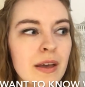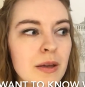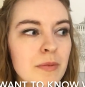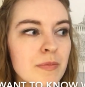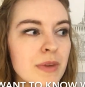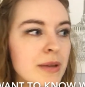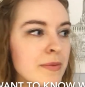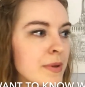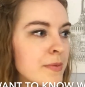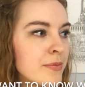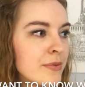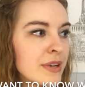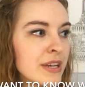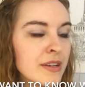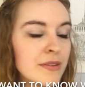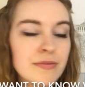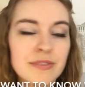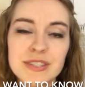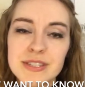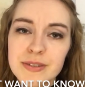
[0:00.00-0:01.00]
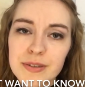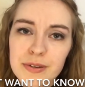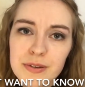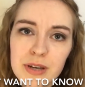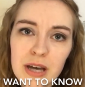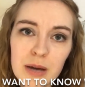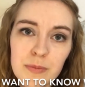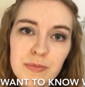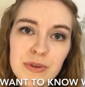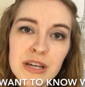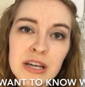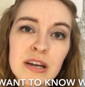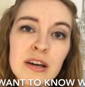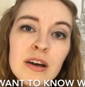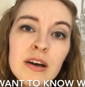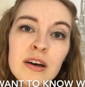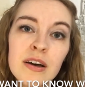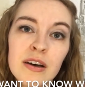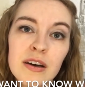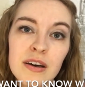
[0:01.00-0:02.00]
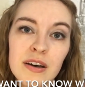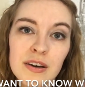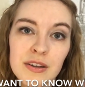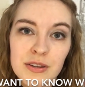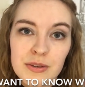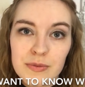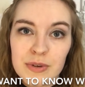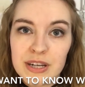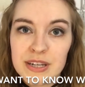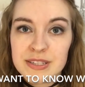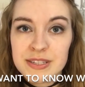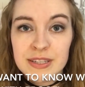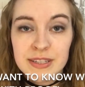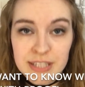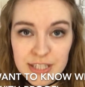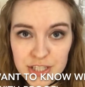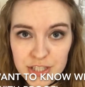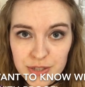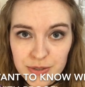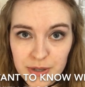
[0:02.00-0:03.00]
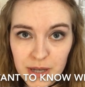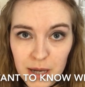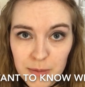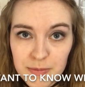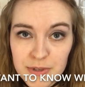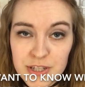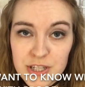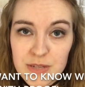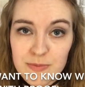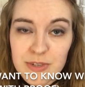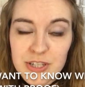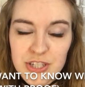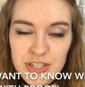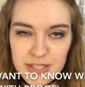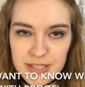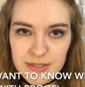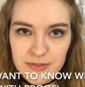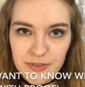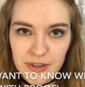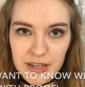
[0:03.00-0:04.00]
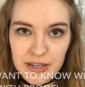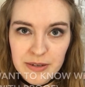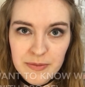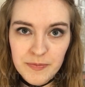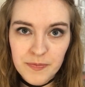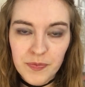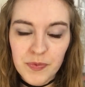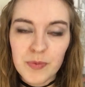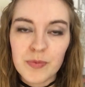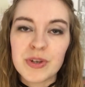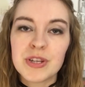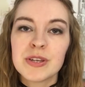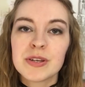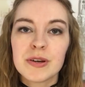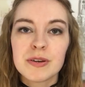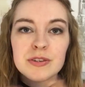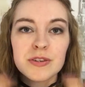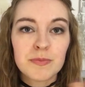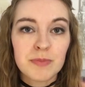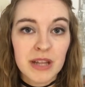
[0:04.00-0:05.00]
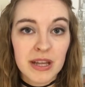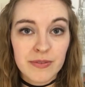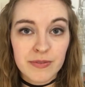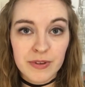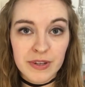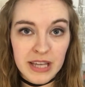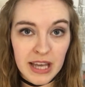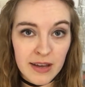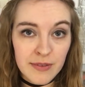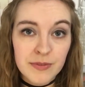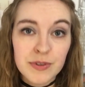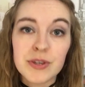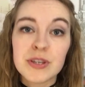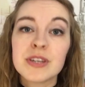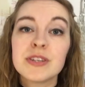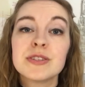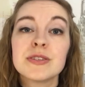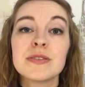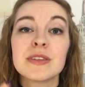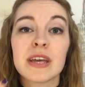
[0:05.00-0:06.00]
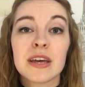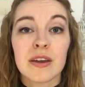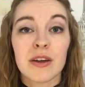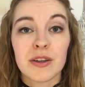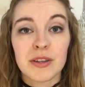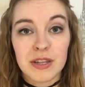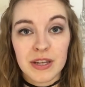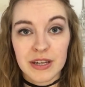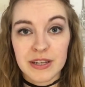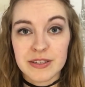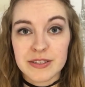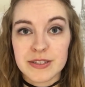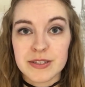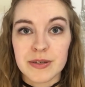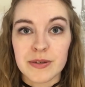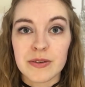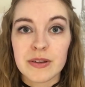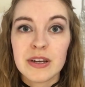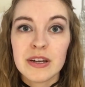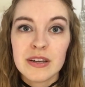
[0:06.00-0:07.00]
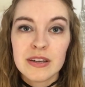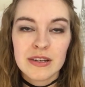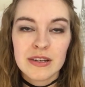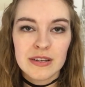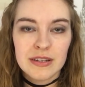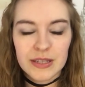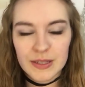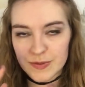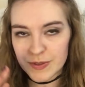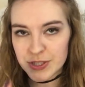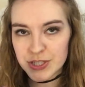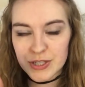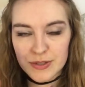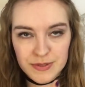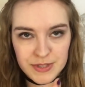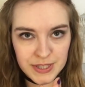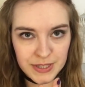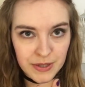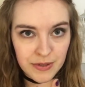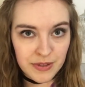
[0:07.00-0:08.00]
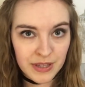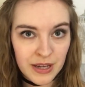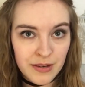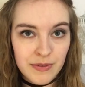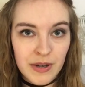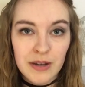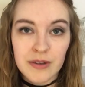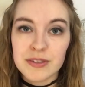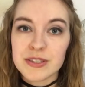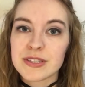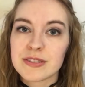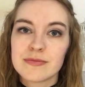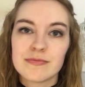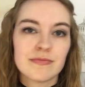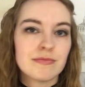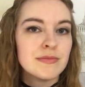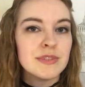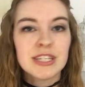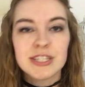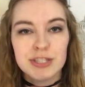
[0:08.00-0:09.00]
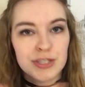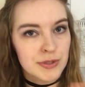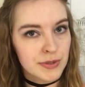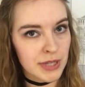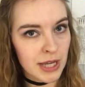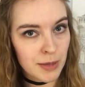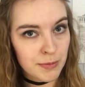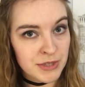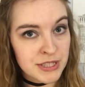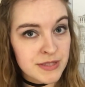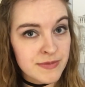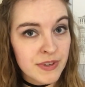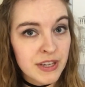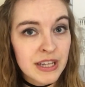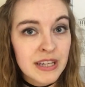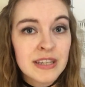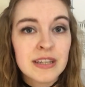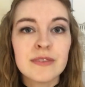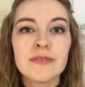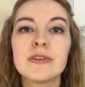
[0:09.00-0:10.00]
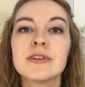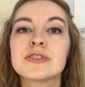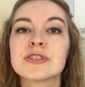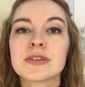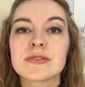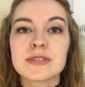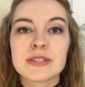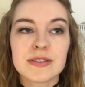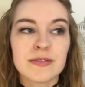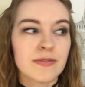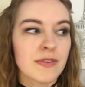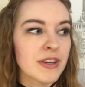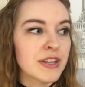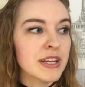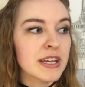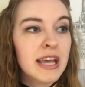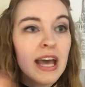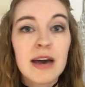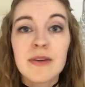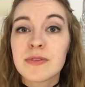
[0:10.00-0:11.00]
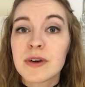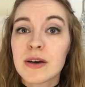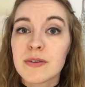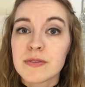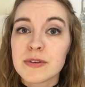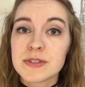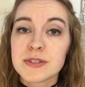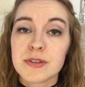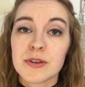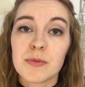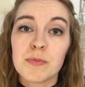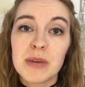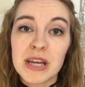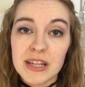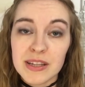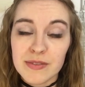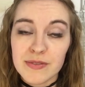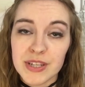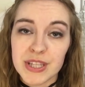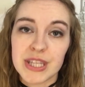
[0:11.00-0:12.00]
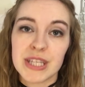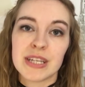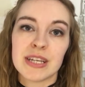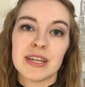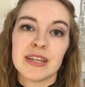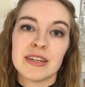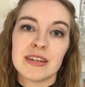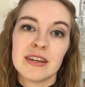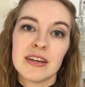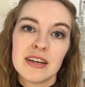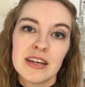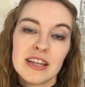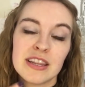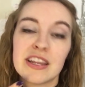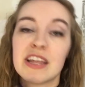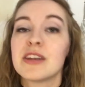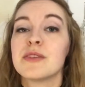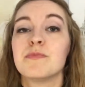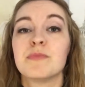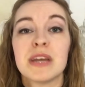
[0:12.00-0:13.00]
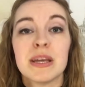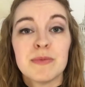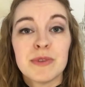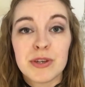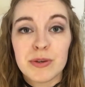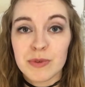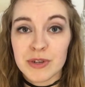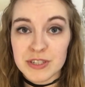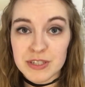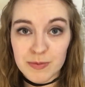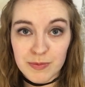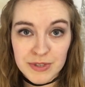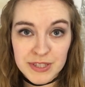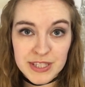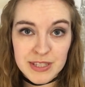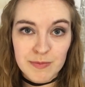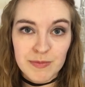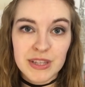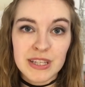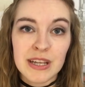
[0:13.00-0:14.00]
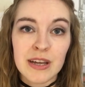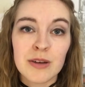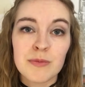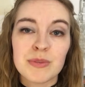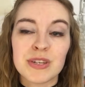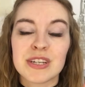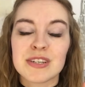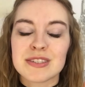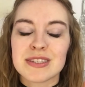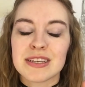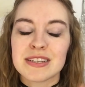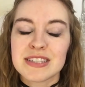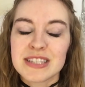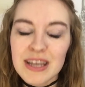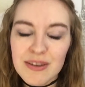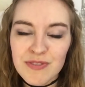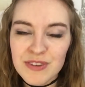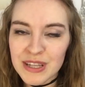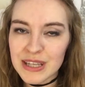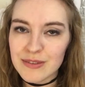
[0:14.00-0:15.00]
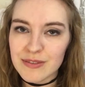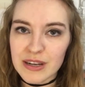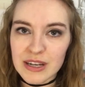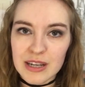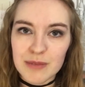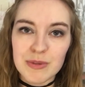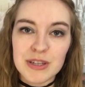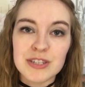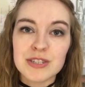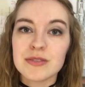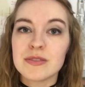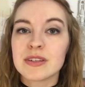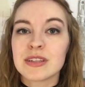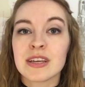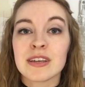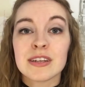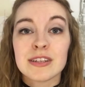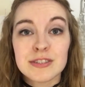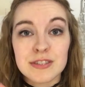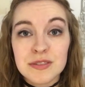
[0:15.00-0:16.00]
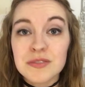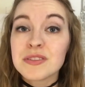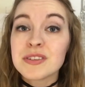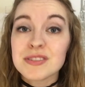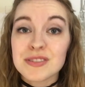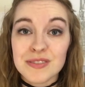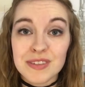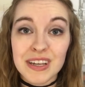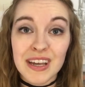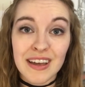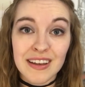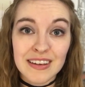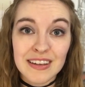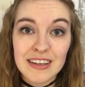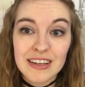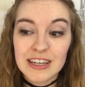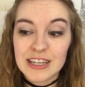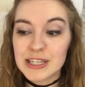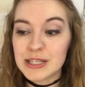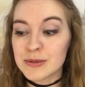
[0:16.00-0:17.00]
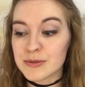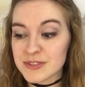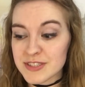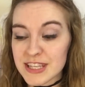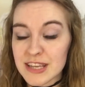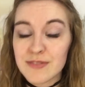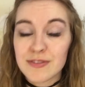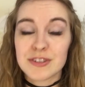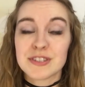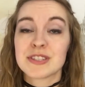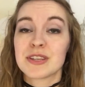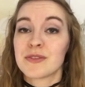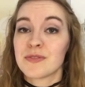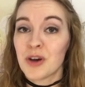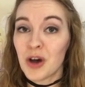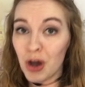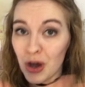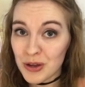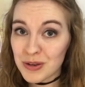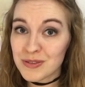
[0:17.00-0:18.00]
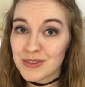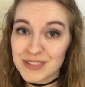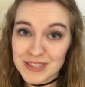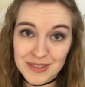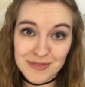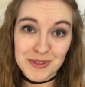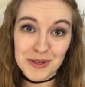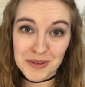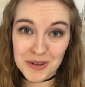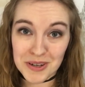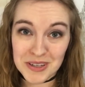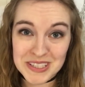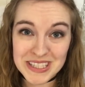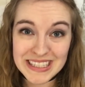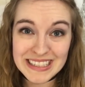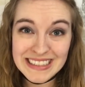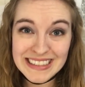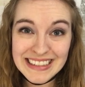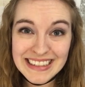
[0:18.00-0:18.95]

Maybe bring a physical copy, otherwise a digital copy should be just fine. When you go to apply for CAF, you can do that online, so if you chose to go that route, digital copy is fine. If you chose to find a CAF office or mail everything in, then maybe you'll want to print something out, because I definitely recommend doing that as soon as you can. You will save yourself hundreds of euros.